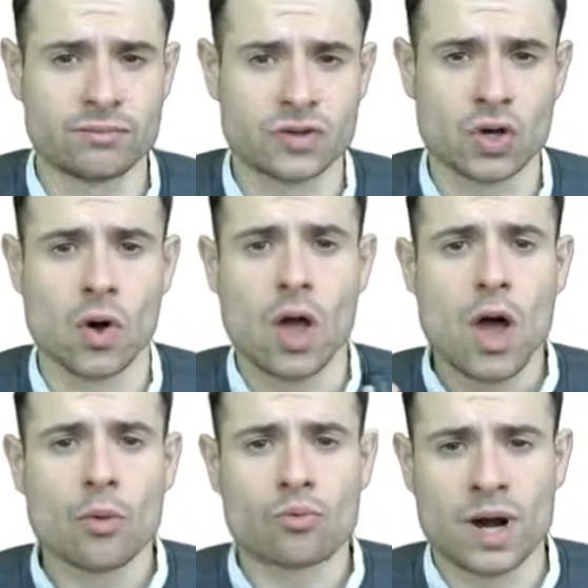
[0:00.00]
So
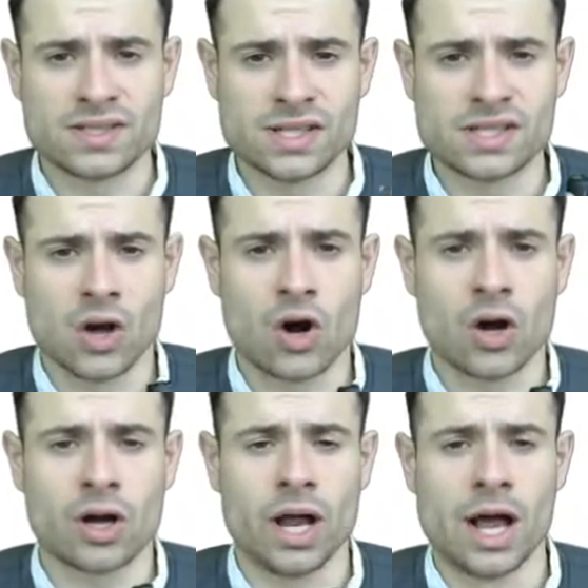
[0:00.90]
prices
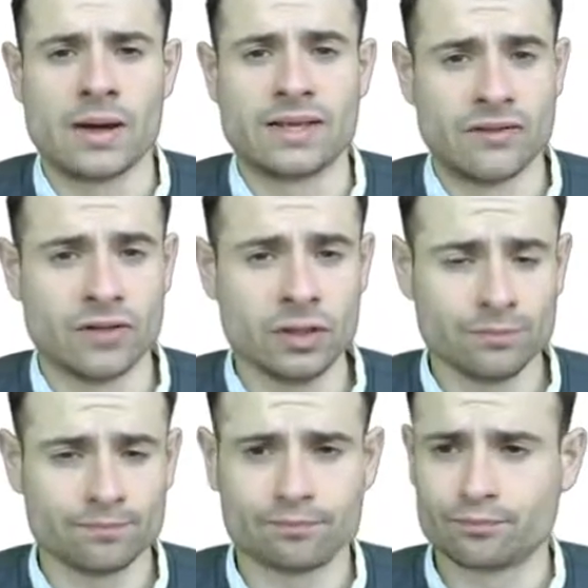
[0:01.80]
are given.
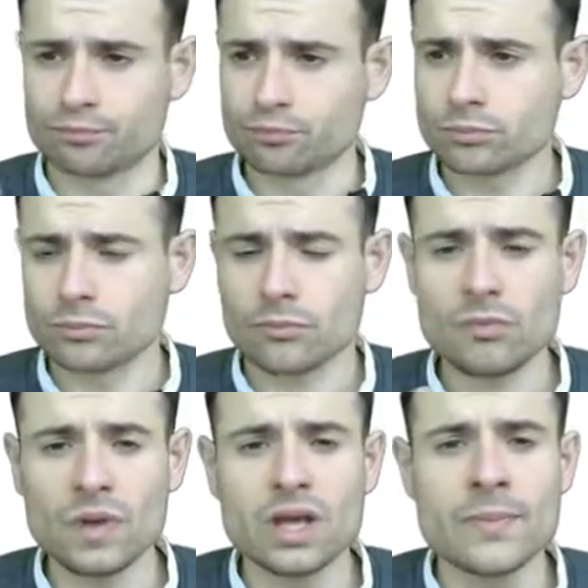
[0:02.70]

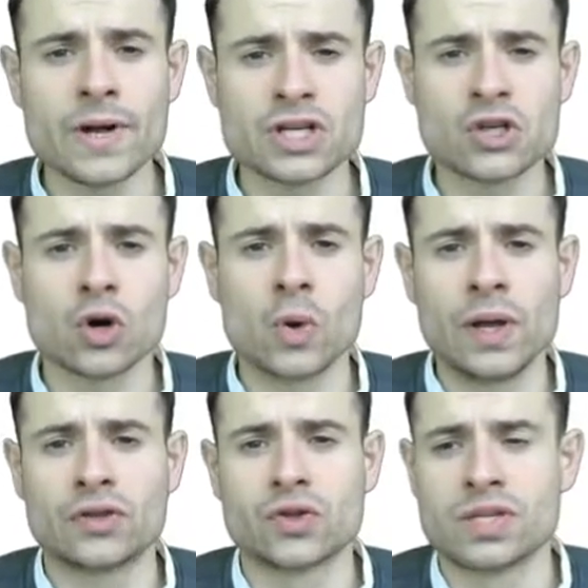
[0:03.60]
Imagine you're
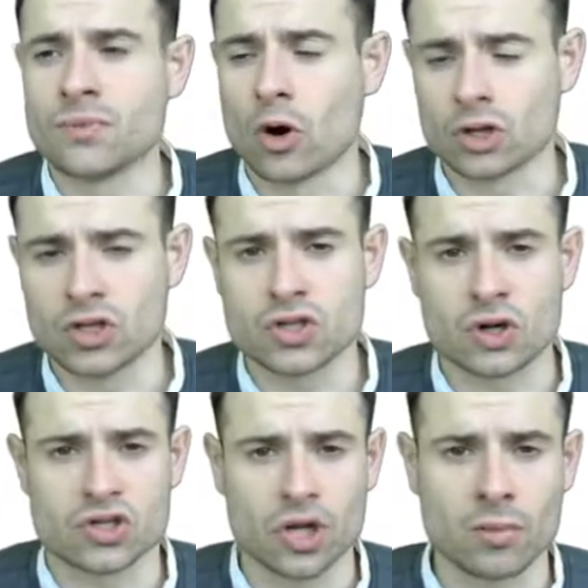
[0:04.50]
going to Tim Hortons
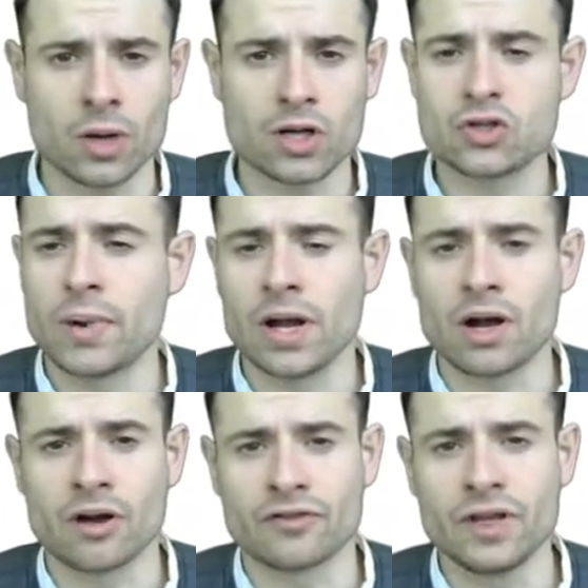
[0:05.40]
or Starbucks to buy a
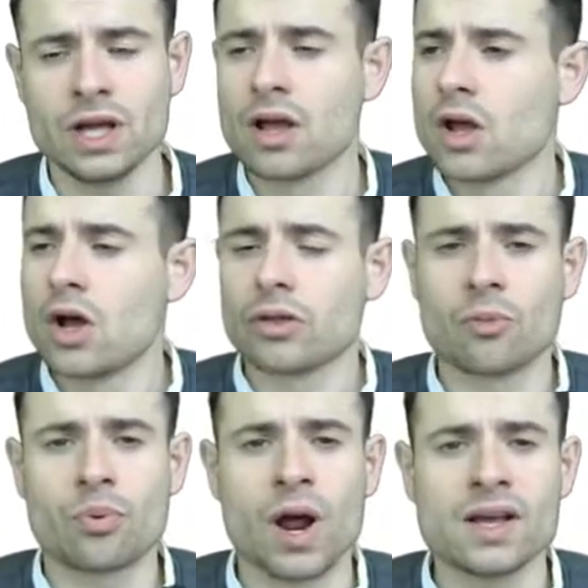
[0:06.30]
coffee. The
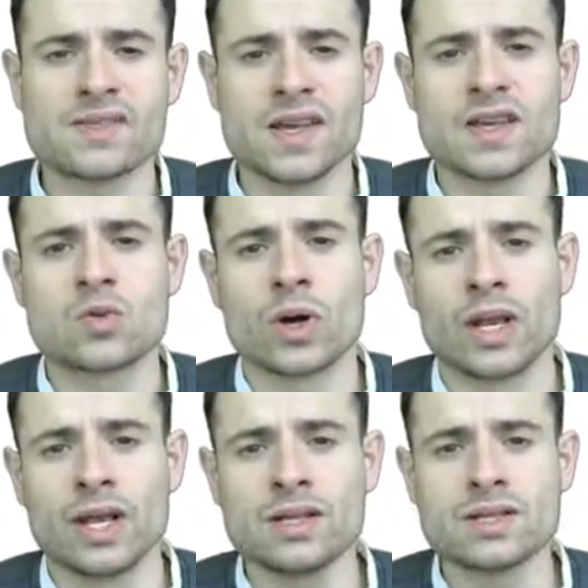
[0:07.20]
price is what it
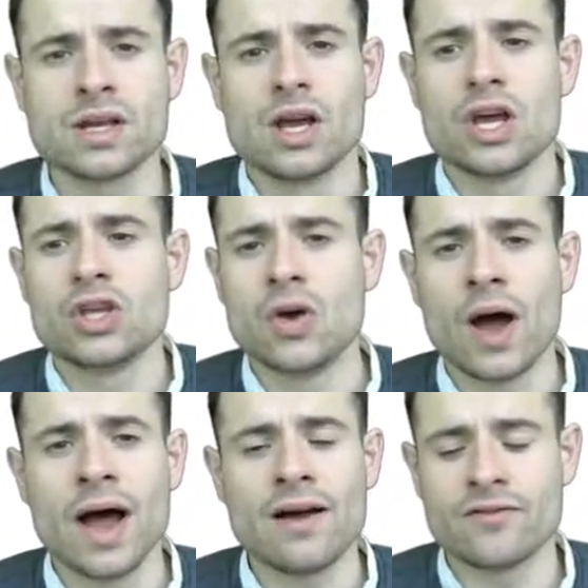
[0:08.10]
is. You
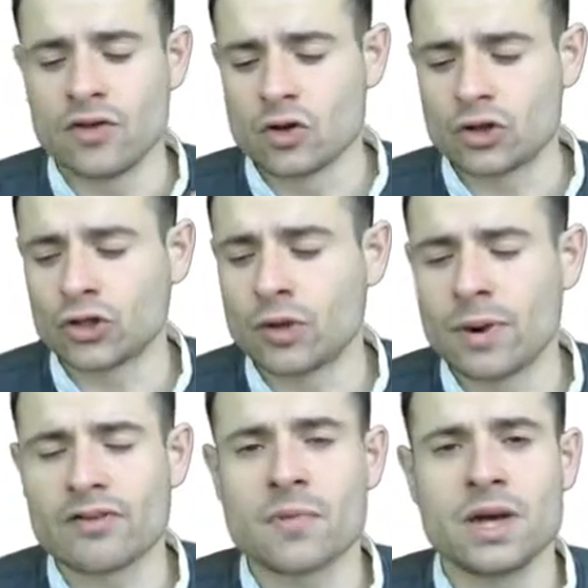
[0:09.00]
have a certain
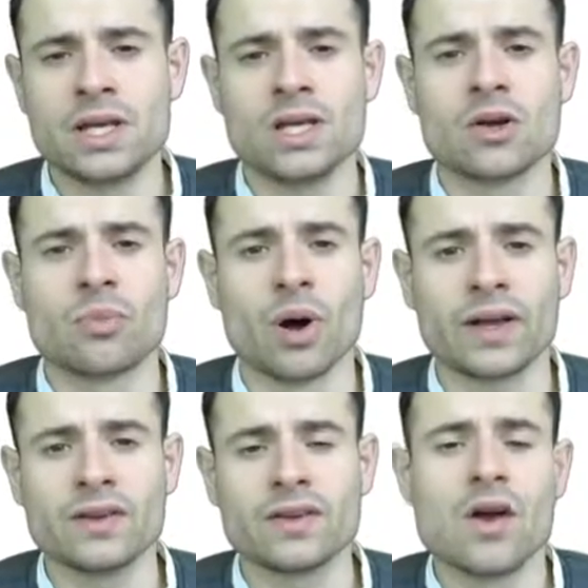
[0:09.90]
amount of money in your
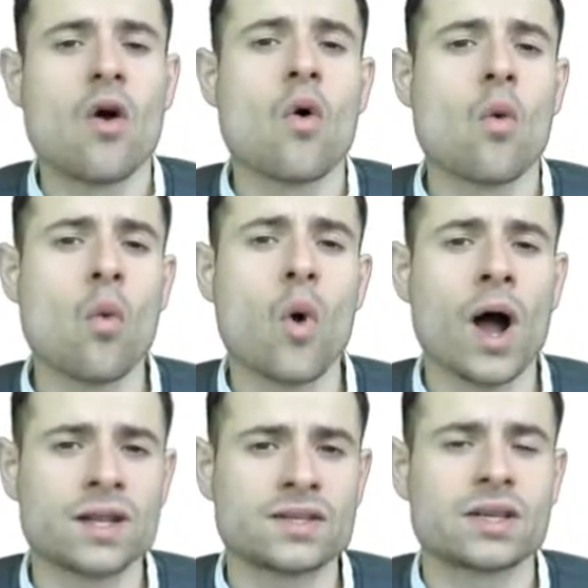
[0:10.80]
pocket.
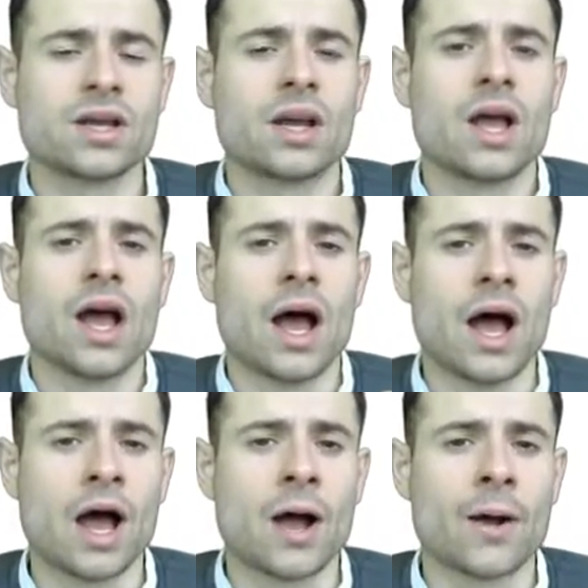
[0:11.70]
What
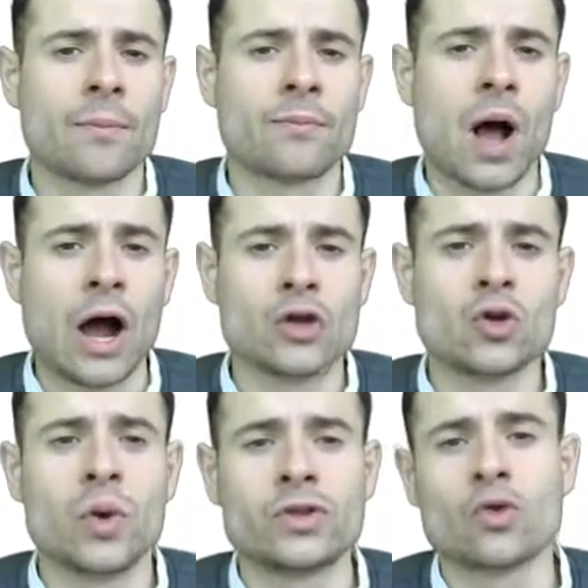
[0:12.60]
are you
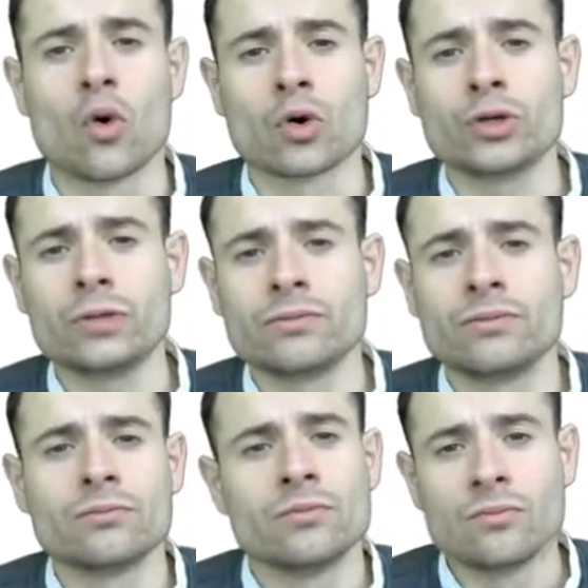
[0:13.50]
going to order?
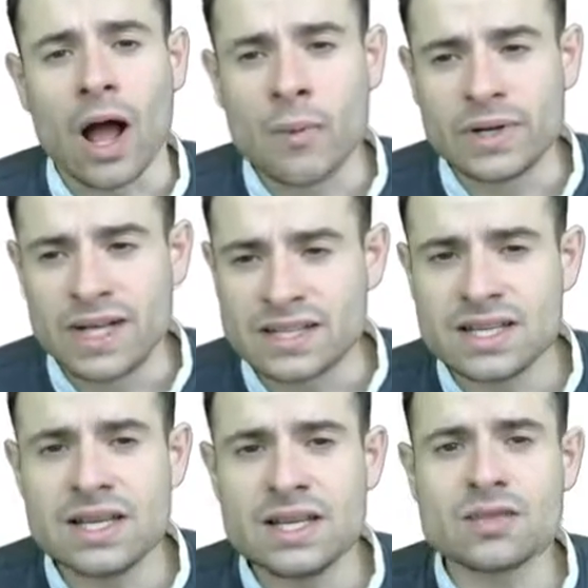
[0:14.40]
How many
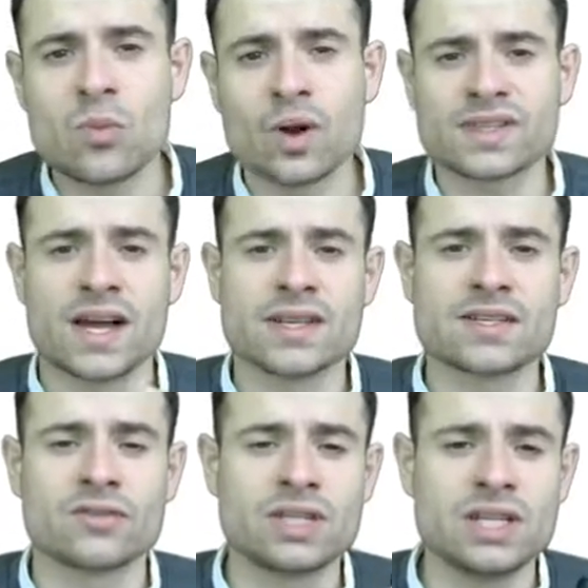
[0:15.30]
teas? What size
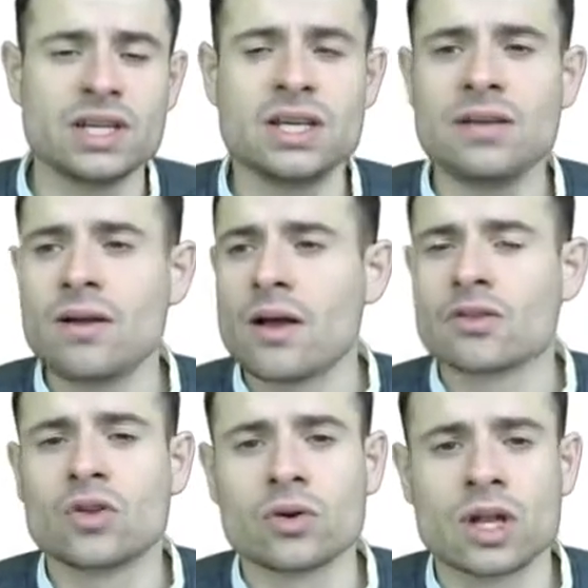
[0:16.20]
of a tea?
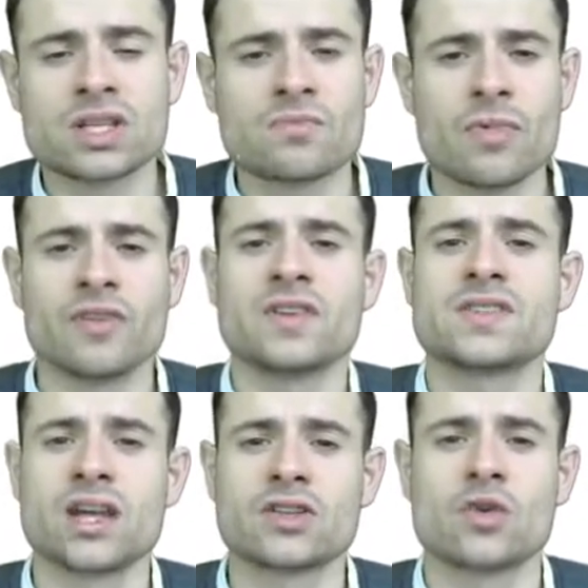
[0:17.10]
Donuts, muffins,
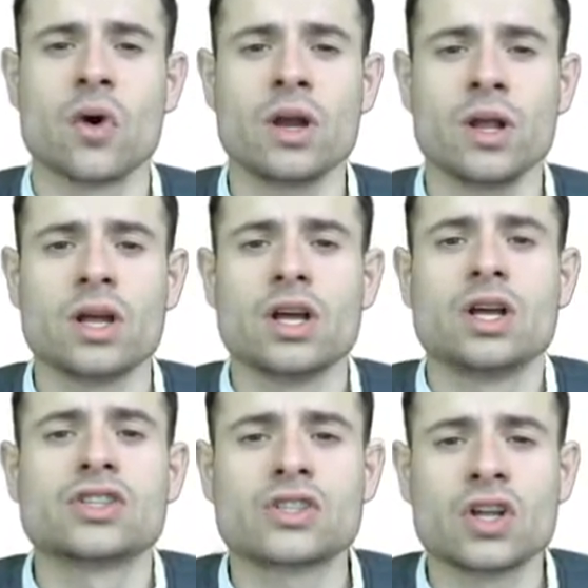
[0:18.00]
and so on,
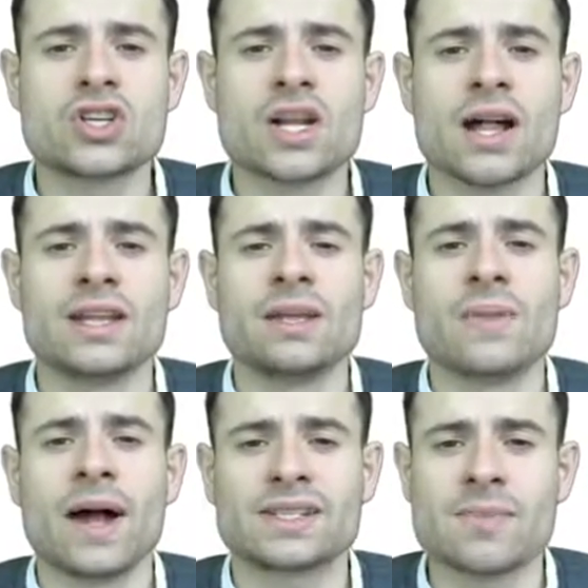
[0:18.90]
such that it
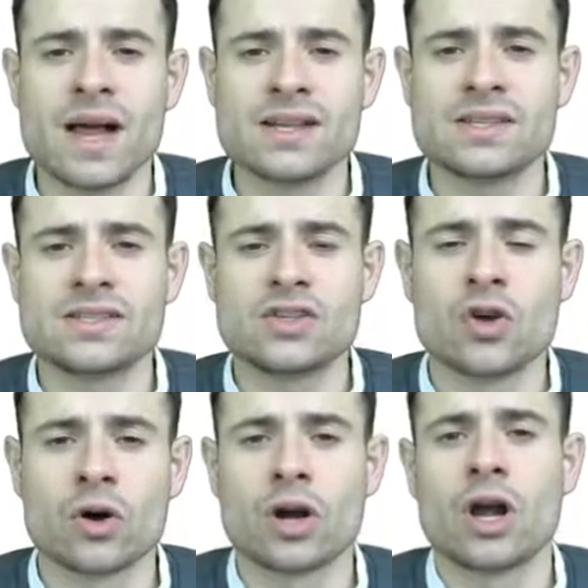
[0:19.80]
maximizes
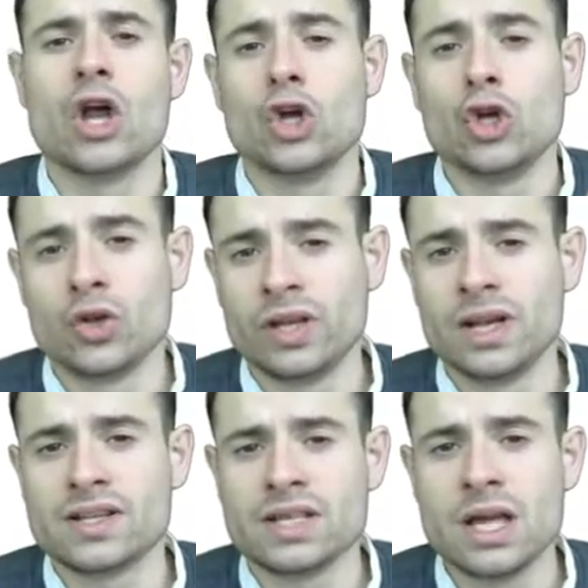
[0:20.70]
your
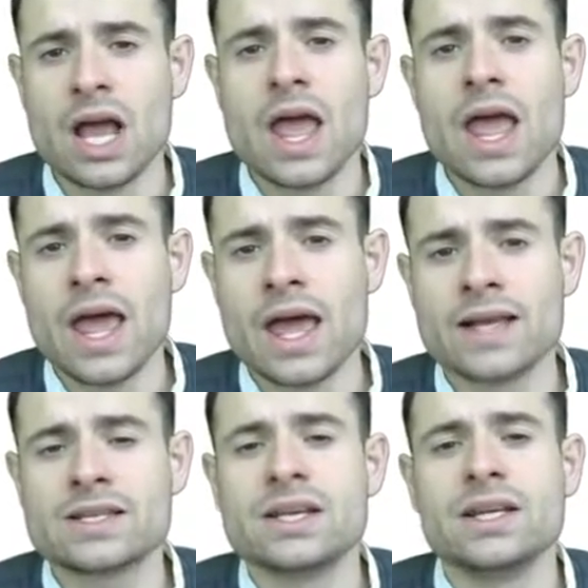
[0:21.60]
utility
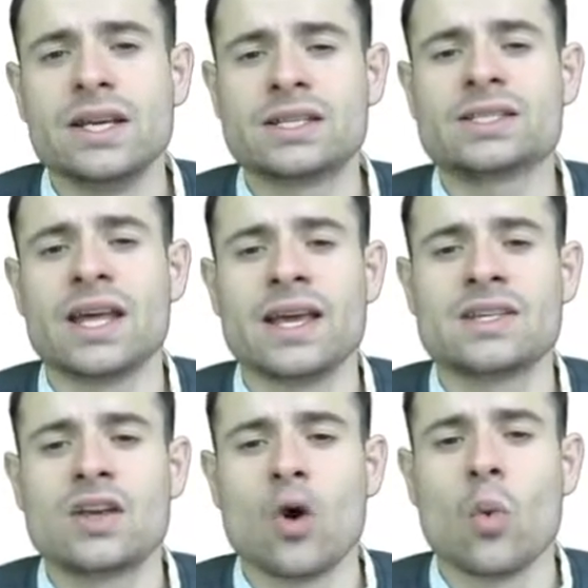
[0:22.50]
and it
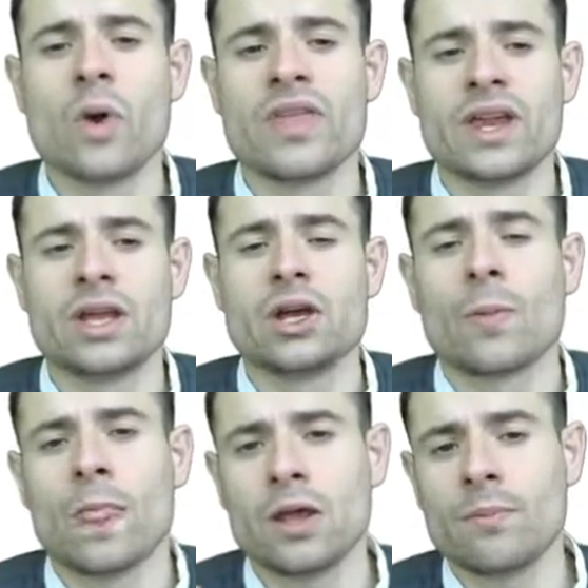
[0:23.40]
stays within
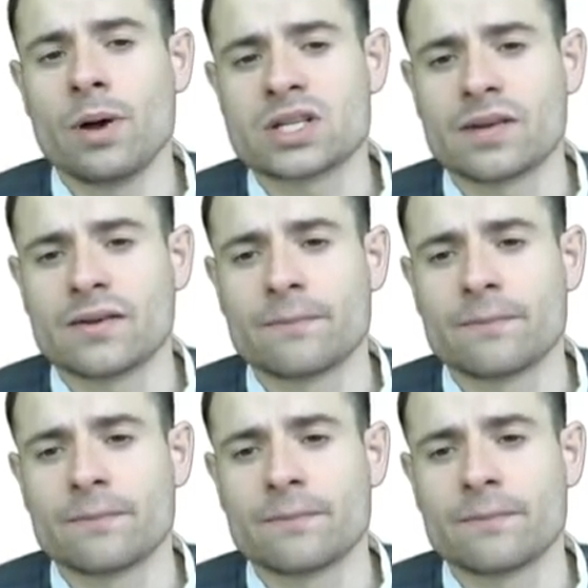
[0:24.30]
your budget.